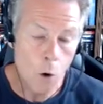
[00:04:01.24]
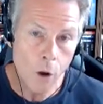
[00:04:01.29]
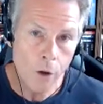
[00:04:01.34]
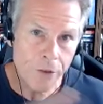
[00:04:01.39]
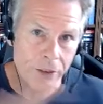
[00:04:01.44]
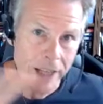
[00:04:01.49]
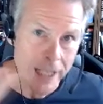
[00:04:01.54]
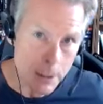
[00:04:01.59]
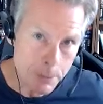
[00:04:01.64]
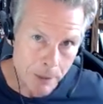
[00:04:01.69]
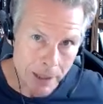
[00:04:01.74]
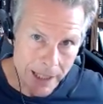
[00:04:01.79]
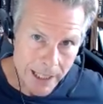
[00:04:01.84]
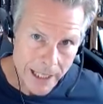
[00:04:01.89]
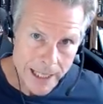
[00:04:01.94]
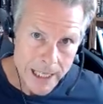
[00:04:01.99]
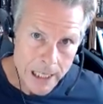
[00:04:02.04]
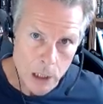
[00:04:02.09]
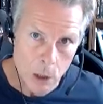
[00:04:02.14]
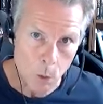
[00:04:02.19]
all things
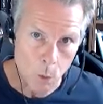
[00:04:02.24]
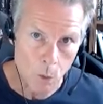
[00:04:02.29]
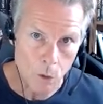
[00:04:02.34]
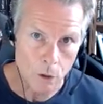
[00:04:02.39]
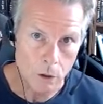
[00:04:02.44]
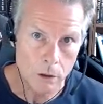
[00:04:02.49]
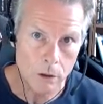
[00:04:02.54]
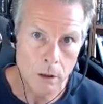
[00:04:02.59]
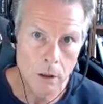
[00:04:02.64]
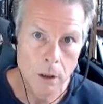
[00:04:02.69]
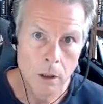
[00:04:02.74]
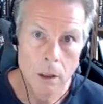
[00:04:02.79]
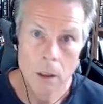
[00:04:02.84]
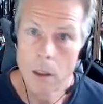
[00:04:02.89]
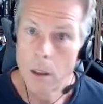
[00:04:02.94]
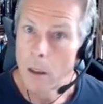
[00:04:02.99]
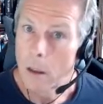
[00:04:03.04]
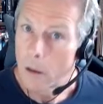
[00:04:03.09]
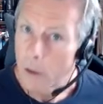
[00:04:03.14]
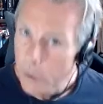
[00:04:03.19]
being equal,
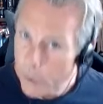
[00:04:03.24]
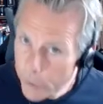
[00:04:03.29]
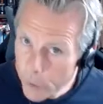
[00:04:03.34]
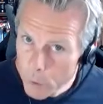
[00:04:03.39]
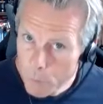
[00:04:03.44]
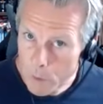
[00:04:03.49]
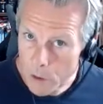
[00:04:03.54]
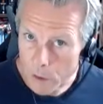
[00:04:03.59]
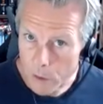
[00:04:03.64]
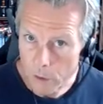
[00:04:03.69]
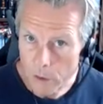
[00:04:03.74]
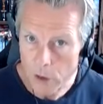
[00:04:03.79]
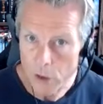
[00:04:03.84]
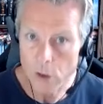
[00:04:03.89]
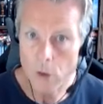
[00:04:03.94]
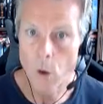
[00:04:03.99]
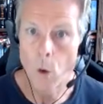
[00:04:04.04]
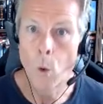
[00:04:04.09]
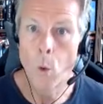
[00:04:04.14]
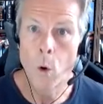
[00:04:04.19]

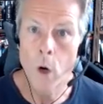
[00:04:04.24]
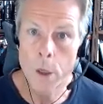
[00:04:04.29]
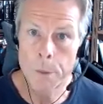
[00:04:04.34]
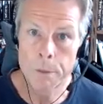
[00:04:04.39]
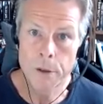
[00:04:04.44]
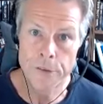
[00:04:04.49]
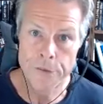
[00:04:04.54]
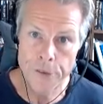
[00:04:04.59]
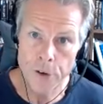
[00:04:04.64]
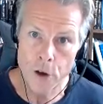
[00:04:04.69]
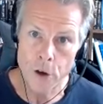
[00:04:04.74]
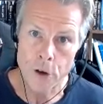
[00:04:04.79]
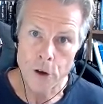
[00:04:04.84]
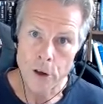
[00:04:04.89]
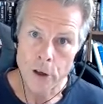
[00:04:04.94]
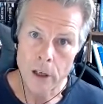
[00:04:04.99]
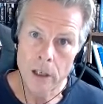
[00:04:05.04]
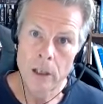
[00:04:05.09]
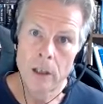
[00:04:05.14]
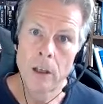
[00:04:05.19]
humans would
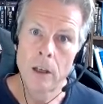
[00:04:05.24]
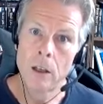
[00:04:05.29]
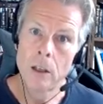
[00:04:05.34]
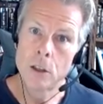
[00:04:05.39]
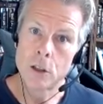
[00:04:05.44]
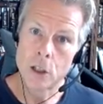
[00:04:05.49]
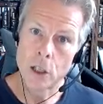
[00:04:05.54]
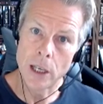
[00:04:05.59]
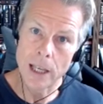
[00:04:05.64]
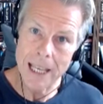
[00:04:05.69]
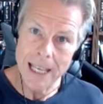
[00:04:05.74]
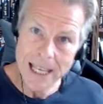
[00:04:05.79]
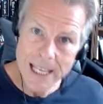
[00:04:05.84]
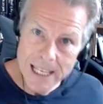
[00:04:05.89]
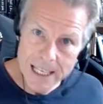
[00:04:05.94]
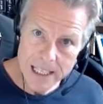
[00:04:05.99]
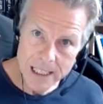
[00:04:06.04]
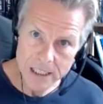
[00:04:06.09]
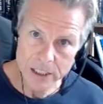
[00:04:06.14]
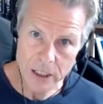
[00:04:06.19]
prefer to
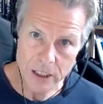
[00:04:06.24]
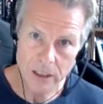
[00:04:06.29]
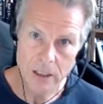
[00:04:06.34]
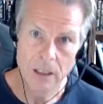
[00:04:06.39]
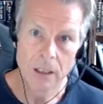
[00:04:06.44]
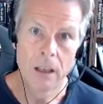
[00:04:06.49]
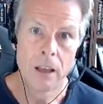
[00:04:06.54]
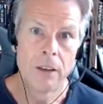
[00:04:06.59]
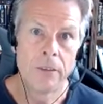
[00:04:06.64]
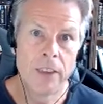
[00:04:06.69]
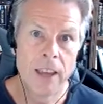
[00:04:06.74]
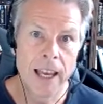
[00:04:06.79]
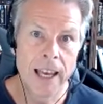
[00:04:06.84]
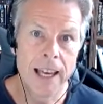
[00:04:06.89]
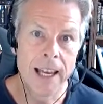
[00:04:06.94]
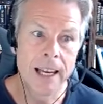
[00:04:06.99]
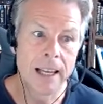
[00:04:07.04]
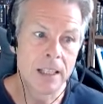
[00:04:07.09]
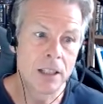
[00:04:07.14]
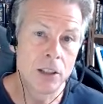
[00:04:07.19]
eat
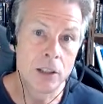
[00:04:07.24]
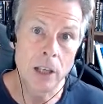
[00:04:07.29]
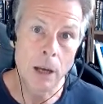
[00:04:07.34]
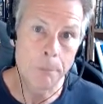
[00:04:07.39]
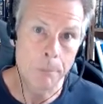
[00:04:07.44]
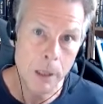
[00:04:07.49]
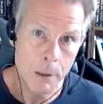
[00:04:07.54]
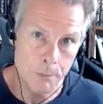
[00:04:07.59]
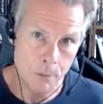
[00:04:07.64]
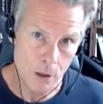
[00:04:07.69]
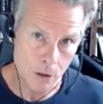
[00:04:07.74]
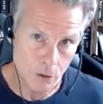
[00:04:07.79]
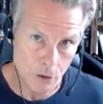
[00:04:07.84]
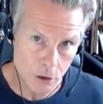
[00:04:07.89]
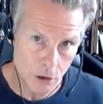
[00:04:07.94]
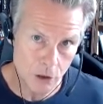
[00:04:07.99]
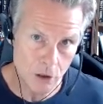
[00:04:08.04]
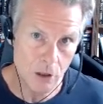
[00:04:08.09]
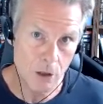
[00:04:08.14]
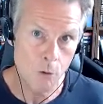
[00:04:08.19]
their
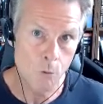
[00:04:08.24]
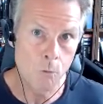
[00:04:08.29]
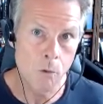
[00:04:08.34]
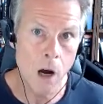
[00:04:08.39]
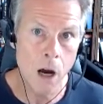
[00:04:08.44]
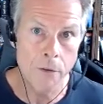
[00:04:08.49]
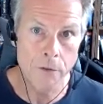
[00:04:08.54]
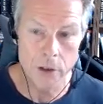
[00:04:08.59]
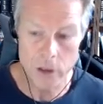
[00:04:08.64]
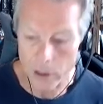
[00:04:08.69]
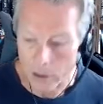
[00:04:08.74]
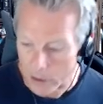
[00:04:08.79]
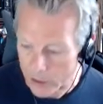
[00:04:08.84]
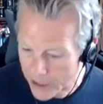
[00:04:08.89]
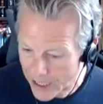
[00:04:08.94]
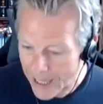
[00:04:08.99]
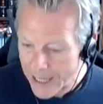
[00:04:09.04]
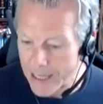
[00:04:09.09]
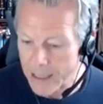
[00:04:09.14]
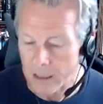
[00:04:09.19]
supplements rather than
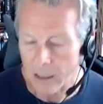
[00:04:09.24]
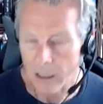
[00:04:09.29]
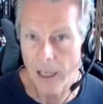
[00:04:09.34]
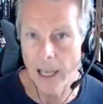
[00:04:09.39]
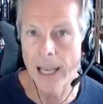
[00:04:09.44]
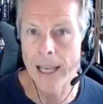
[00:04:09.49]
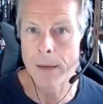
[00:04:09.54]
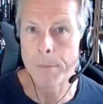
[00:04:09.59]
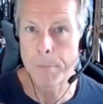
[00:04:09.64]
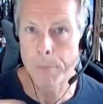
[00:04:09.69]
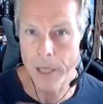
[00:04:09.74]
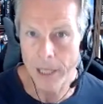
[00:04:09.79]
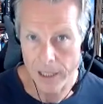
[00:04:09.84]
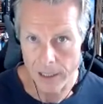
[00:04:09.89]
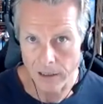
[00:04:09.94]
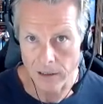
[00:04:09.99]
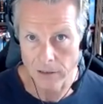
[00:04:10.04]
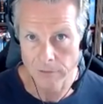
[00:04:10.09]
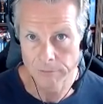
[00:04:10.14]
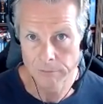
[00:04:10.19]
take a
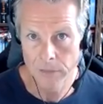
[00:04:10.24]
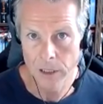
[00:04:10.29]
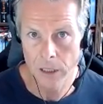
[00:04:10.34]
pill.